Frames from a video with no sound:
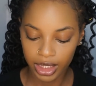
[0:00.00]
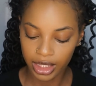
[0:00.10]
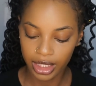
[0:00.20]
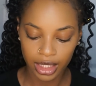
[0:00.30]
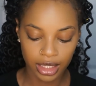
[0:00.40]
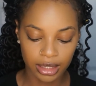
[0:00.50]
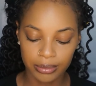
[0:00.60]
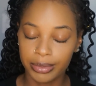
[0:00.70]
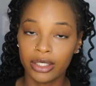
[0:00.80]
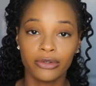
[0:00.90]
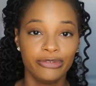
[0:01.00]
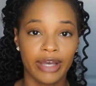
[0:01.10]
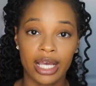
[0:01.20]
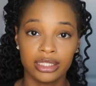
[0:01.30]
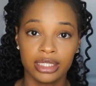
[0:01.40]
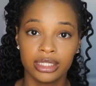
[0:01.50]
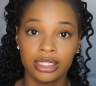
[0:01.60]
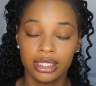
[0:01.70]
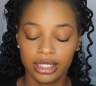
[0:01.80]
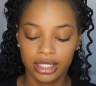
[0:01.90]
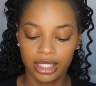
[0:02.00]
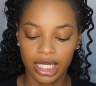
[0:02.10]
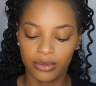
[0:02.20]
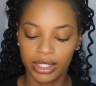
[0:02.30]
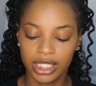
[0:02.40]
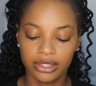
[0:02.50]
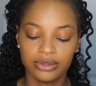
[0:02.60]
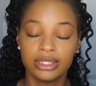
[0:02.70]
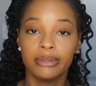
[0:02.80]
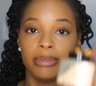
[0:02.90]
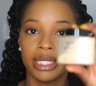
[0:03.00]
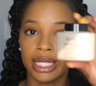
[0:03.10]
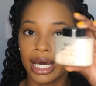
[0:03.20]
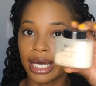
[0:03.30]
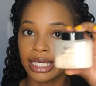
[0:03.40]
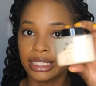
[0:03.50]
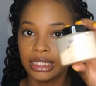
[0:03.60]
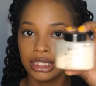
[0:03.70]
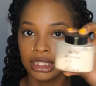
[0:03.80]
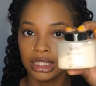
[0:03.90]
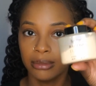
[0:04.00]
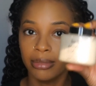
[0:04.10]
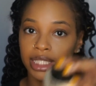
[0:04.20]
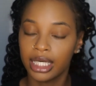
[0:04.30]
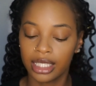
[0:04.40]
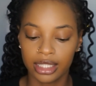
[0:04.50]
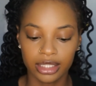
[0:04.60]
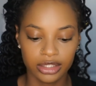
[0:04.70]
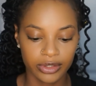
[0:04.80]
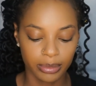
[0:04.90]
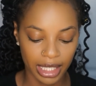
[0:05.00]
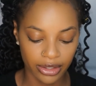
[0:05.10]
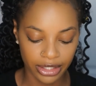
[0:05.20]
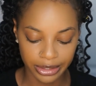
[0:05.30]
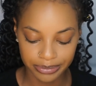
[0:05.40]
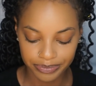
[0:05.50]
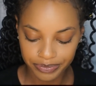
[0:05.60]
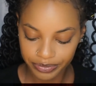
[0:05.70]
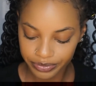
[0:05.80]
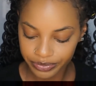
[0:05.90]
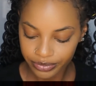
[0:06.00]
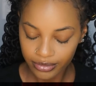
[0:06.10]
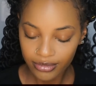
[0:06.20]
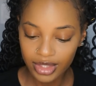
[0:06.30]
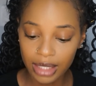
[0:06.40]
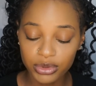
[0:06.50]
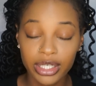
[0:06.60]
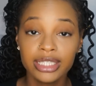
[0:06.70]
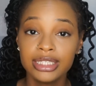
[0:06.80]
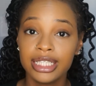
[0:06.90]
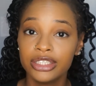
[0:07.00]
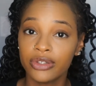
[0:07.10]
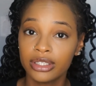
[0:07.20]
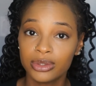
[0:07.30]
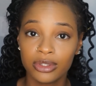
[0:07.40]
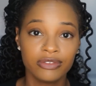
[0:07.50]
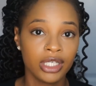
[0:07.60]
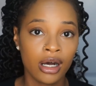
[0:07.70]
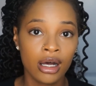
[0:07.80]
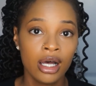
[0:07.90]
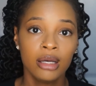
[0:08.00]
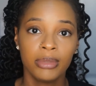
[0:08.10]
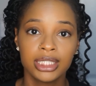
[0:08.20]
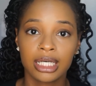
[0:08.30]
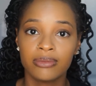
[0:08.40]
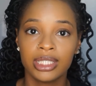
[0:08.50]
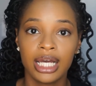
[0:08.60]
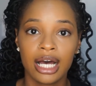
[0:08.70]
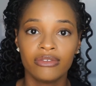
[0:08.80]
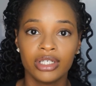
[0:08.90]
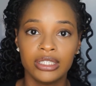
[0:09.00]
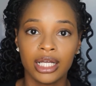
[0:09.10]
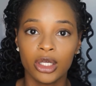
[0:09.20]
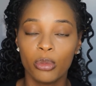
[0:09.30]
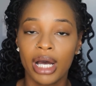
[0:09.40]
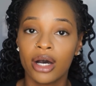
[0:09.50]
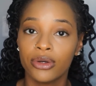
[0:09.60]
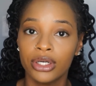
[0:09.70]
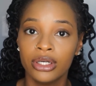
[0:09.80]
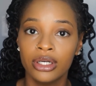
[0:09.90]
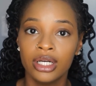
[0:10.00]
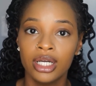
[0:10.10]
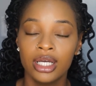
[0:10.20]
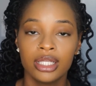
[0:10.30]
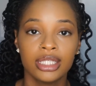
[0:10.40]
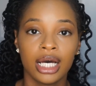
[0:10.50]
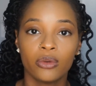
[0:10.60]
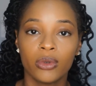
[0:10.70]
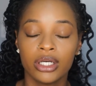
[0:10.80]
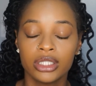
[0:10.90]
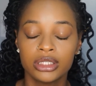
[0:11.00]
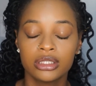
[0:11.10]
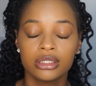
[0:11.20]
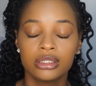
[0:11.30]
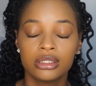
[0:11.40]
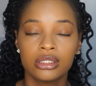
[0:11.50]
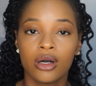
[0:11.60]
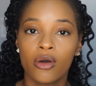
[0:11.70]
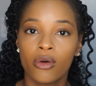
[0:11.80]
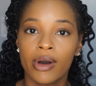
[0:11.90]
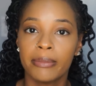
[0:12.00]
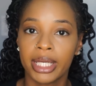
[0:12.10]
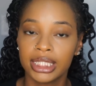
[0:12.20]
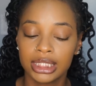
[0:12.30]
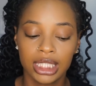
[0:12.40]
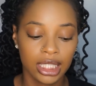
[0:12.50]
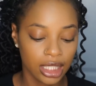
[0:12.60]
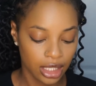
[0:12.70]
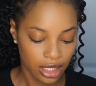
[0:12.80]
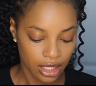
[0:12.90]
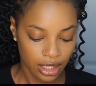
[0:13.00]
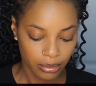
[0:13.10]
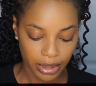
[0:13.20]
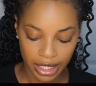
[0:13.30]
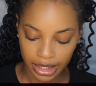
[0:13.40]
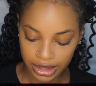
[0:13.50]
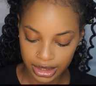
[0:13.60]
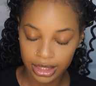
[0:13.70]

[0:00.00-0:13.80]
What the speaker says: gonna be old fashioned and we're gonna use the Benai Banana Luxury Powder. I'm trying to stay drugstore for y'all because I really have a yellow powder that works so amazing. But